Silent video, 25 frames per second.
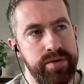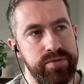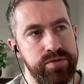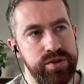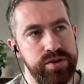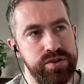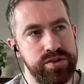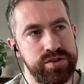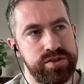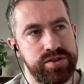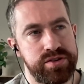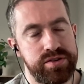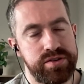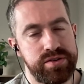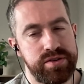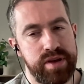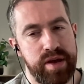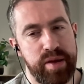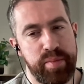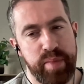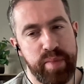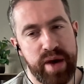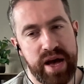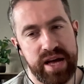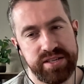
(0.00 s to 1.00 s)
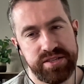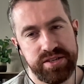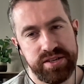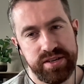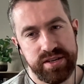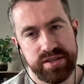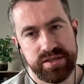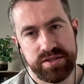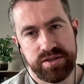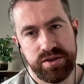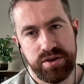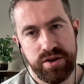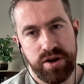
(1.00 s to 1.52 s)
we just imagine a
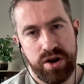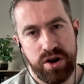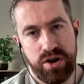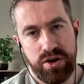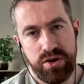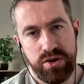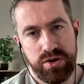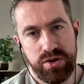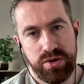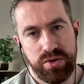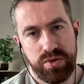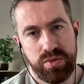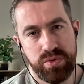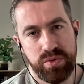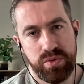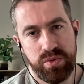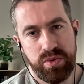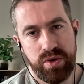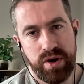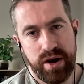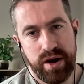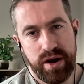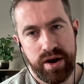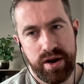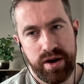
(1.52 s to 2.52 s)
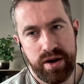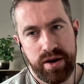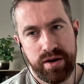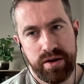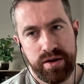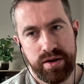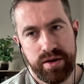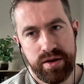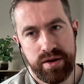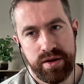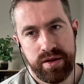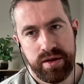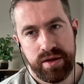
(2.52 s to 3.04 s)
scenario where
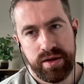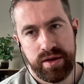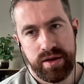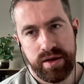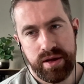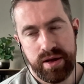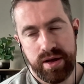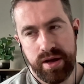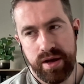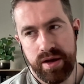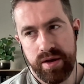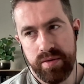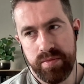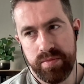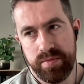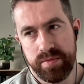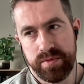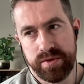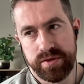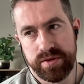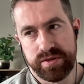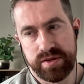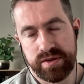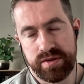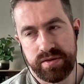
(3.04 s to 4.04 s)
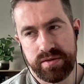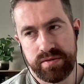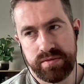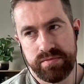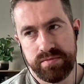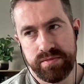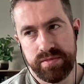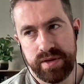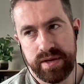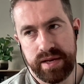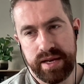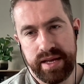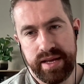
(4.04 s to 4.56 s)
it's
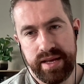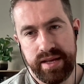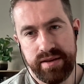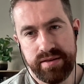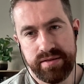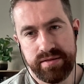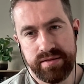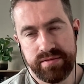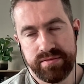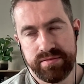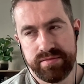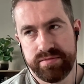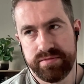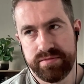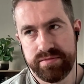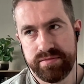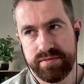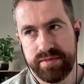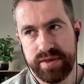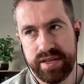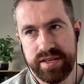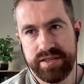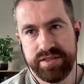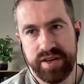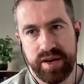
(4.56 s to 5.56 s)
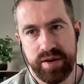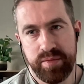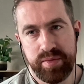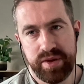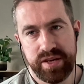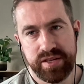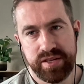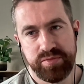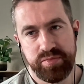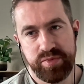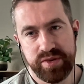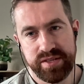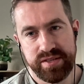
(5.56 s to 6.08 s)
lead gen
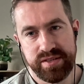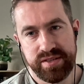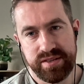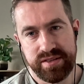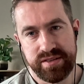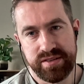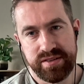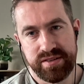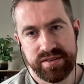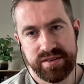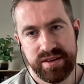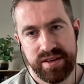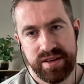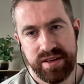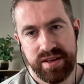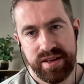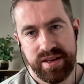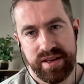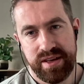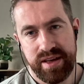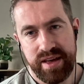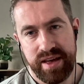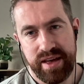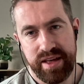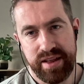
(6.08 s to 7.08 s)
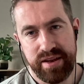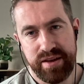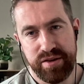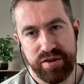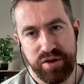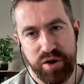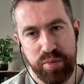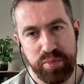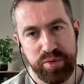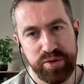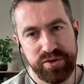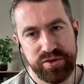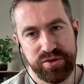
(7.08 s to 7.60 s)
based business, and
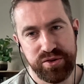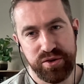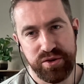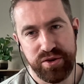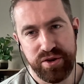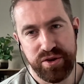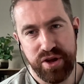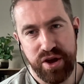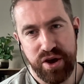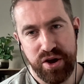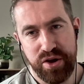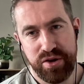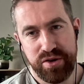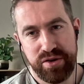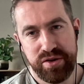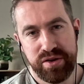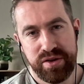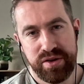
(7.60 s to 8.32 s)
up until now